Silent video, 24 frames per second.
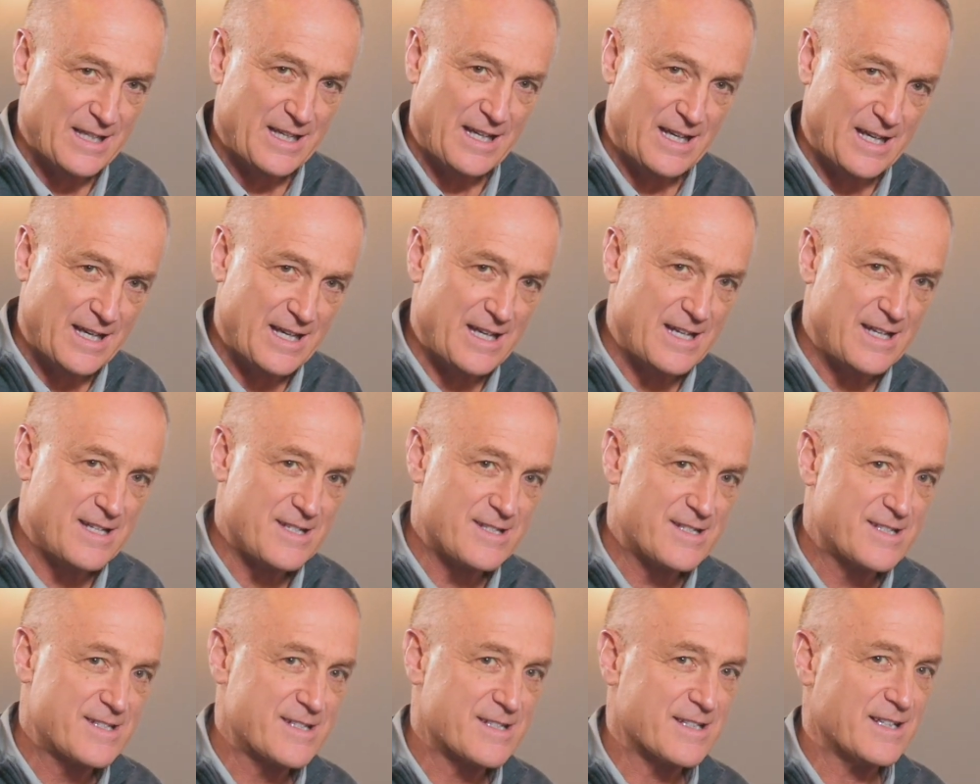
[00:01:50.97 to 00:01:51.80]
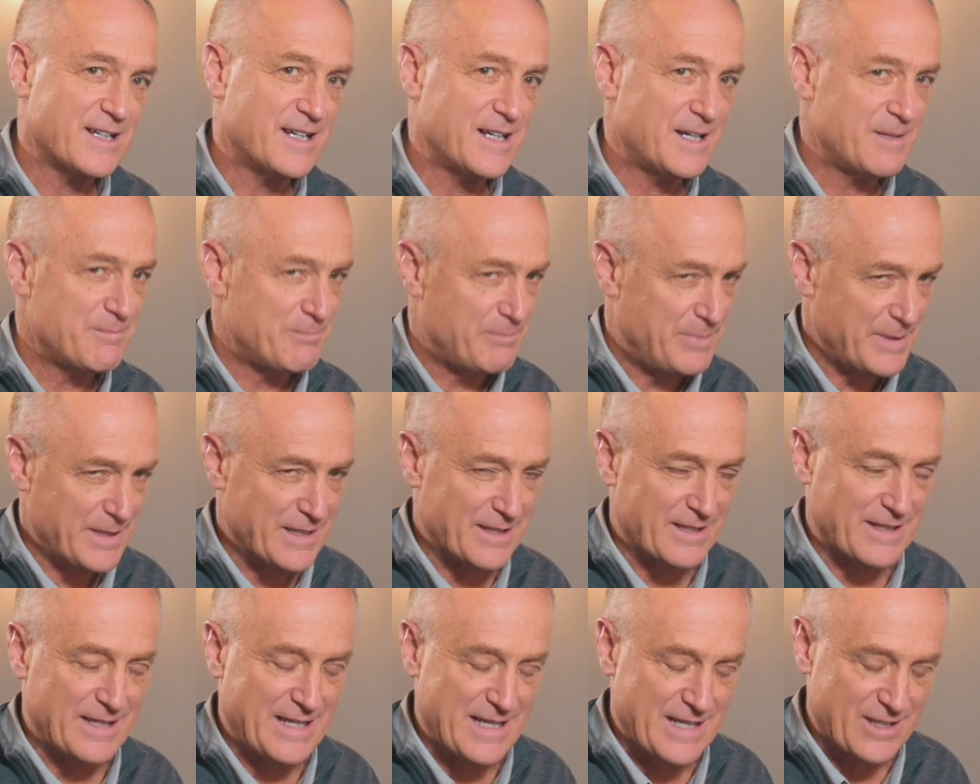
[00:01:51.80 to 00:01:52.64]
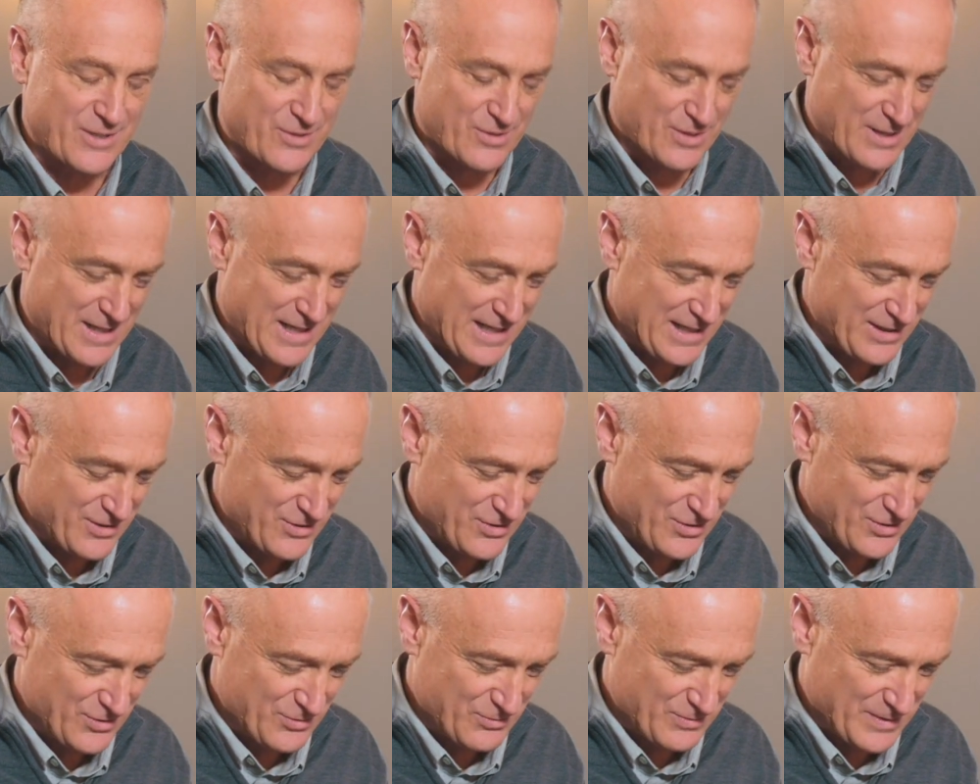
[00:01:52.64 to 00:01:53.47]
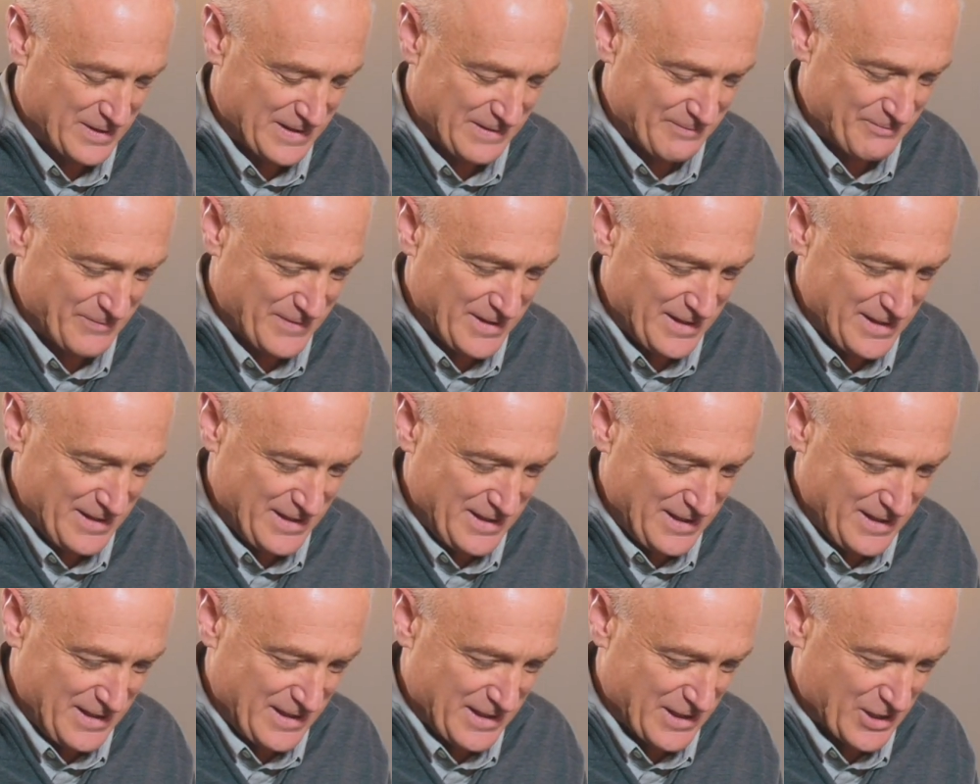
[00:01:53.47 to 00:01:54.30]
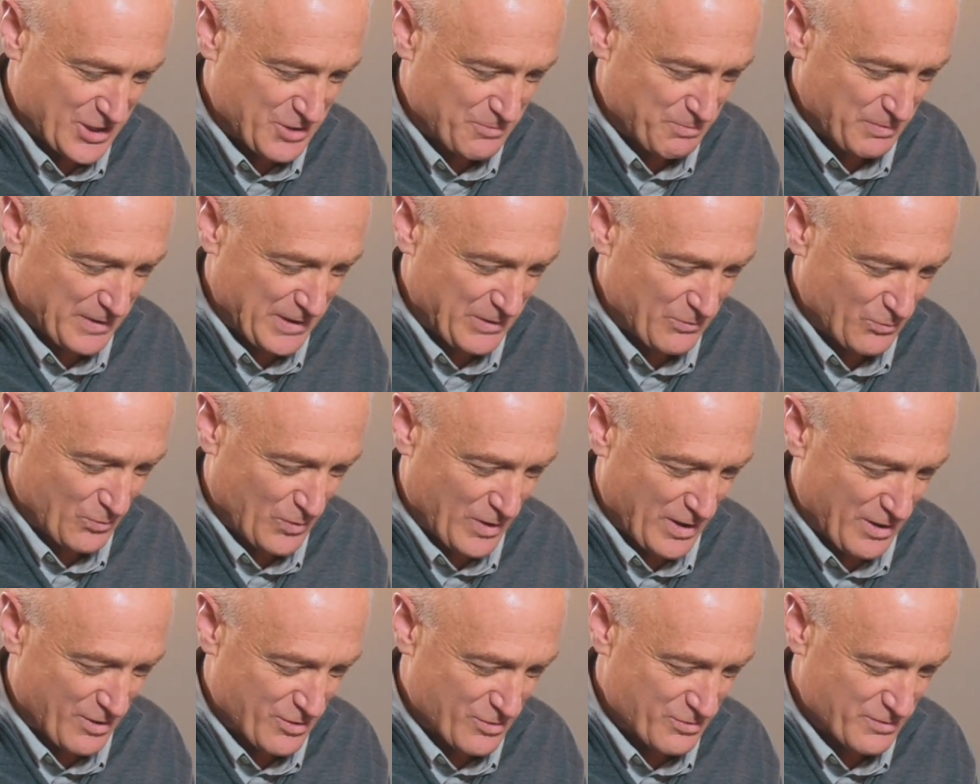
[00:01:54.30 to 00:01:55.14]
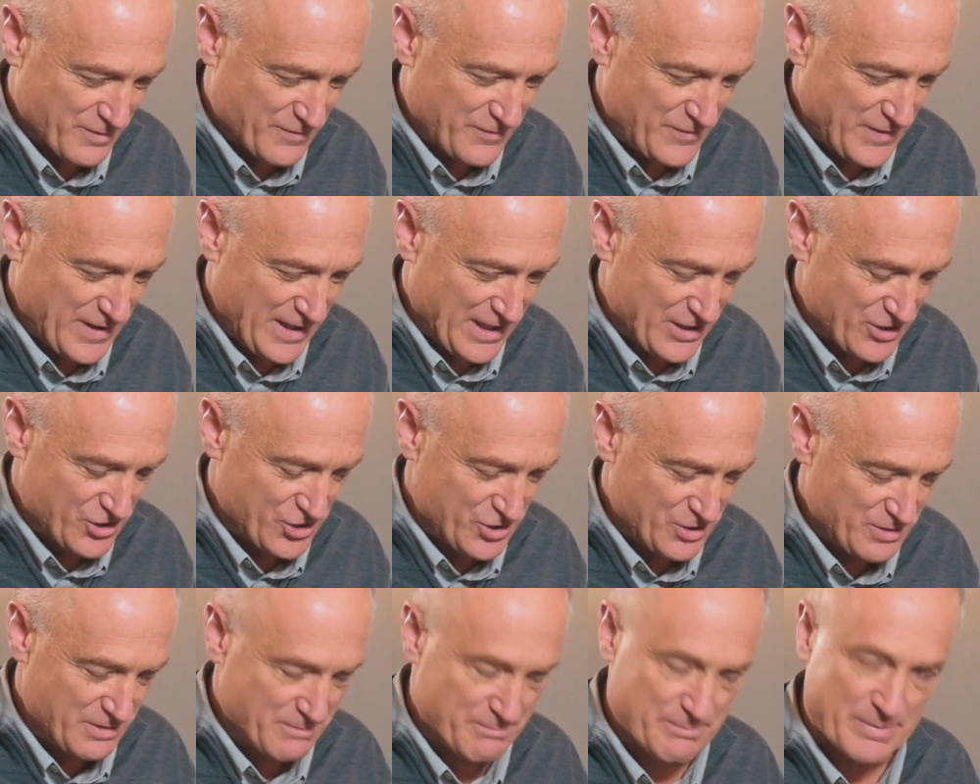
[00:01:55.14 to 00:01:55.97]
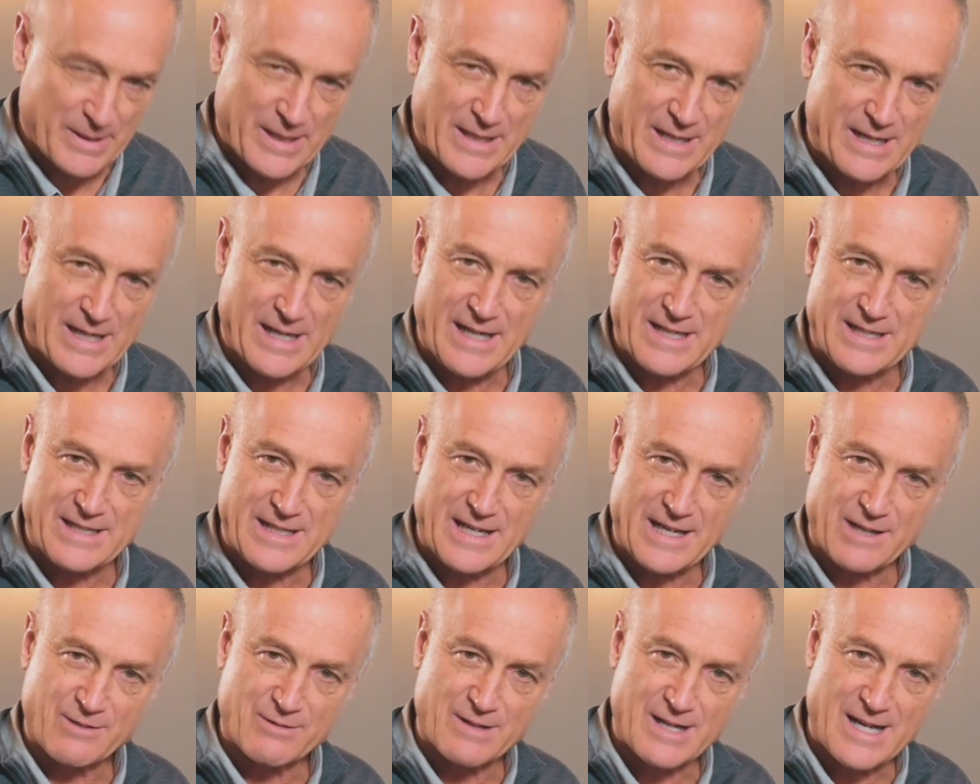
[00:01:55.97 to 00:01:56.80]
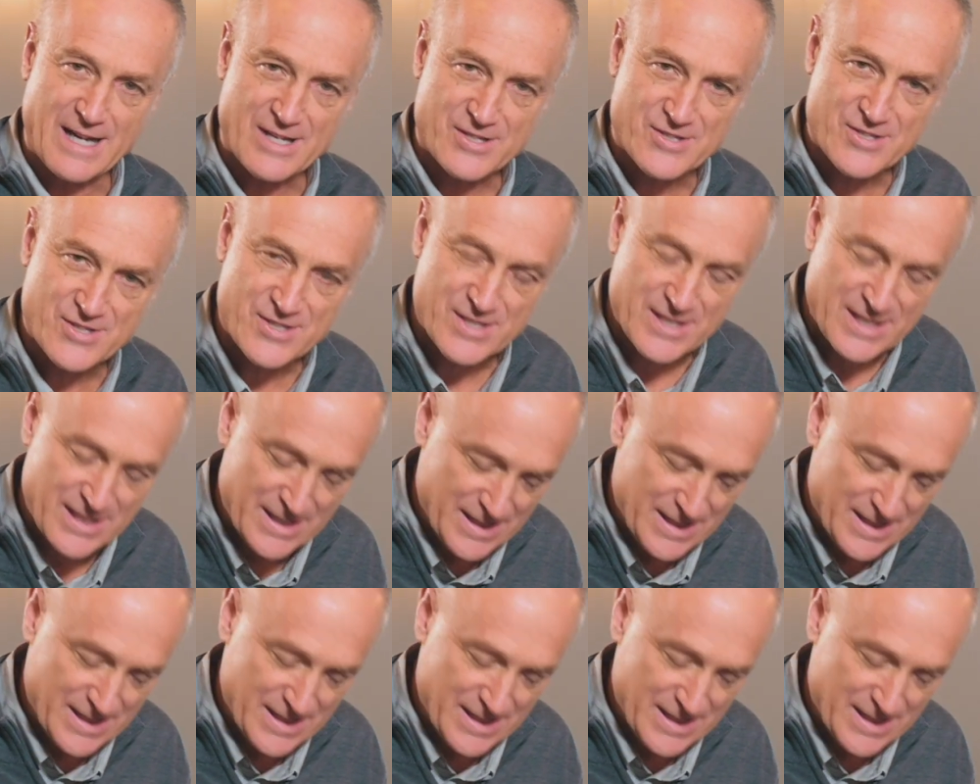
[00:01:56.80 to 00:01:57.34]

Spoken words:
is a bit like trying to explain water to a fish, but I digress.